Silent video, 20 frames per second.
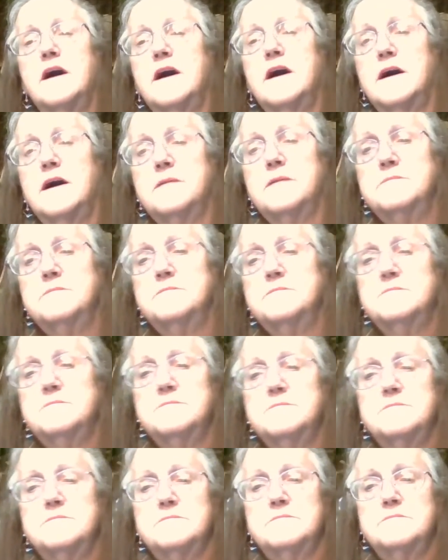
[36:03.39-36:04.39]

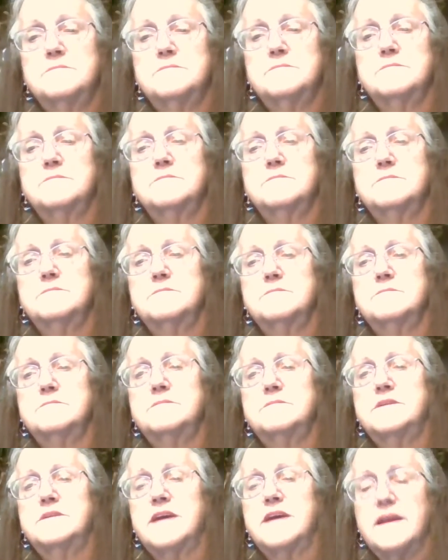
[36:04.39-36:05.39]

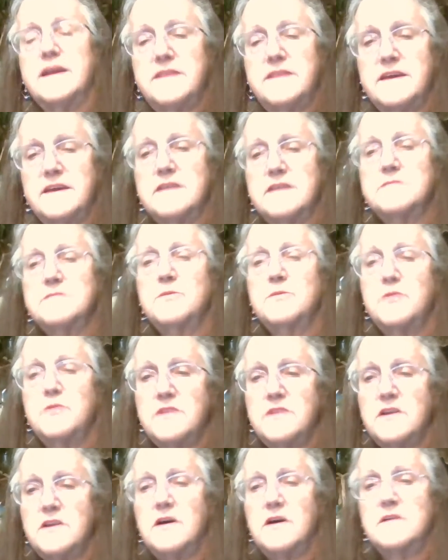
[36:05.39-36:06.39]
to get things
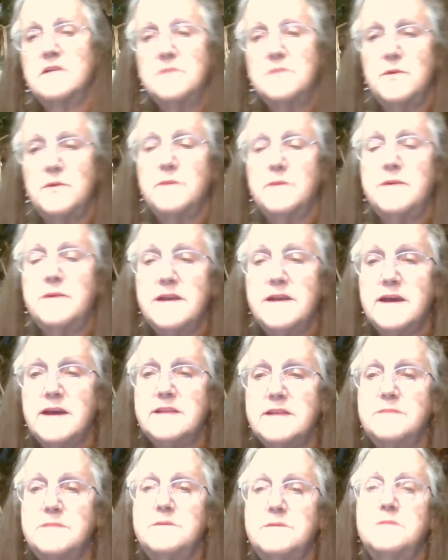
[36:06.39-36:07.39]
moving along the way we'd
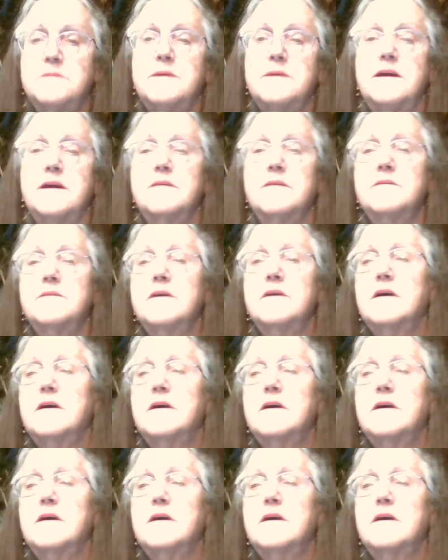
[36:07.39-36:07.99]
like them to be.